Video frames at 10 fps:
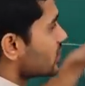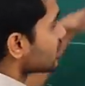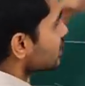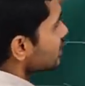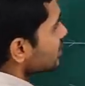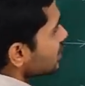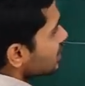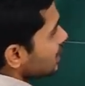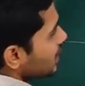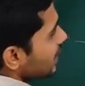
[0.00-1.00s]
this
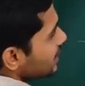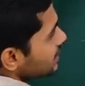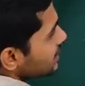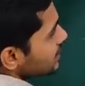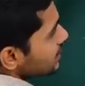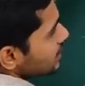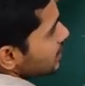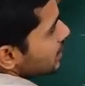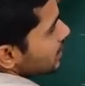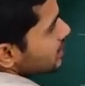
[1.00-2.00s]
lens
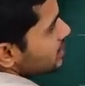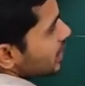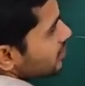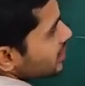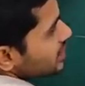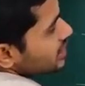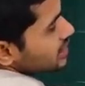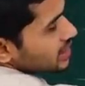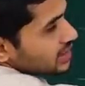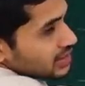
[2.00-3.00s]
is
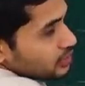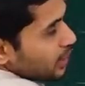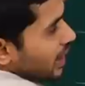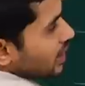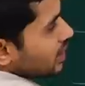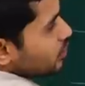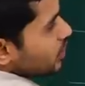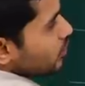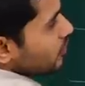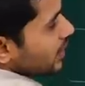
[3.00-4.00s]
converging these parallel
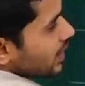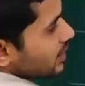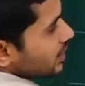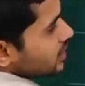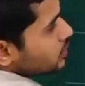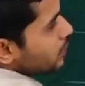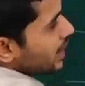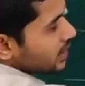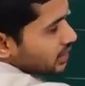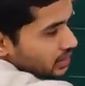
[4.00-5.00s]
beam of light rays
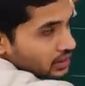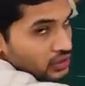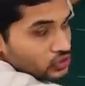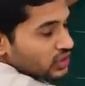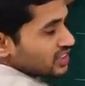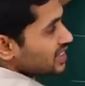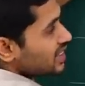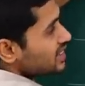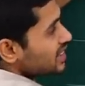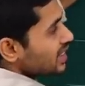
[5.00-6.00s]
better so, it is
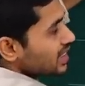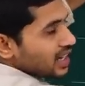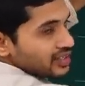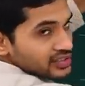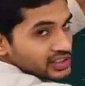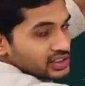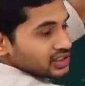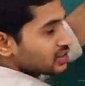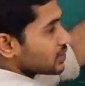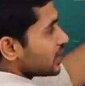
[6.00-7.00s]
easily
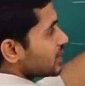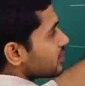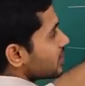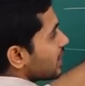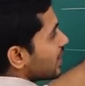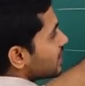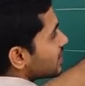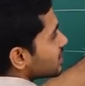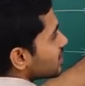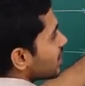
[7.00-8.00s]
converging. So, that is why the light
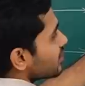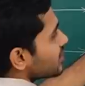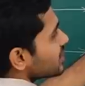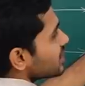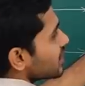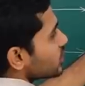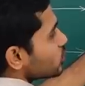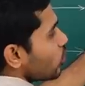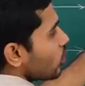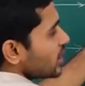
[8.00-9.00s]
rays are converging at a
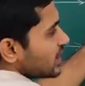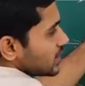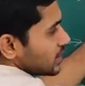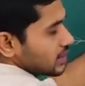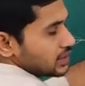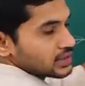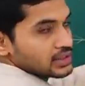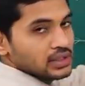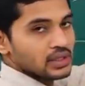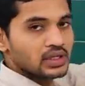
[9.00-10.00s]
small distance
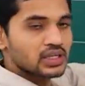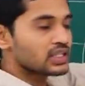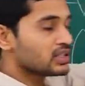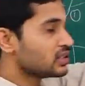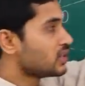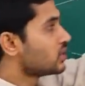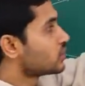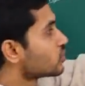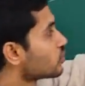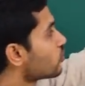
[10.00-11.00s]
clear.
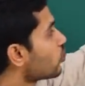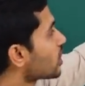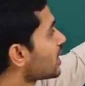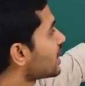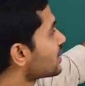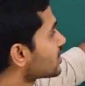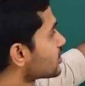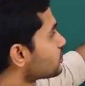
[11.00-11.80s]
So, focal length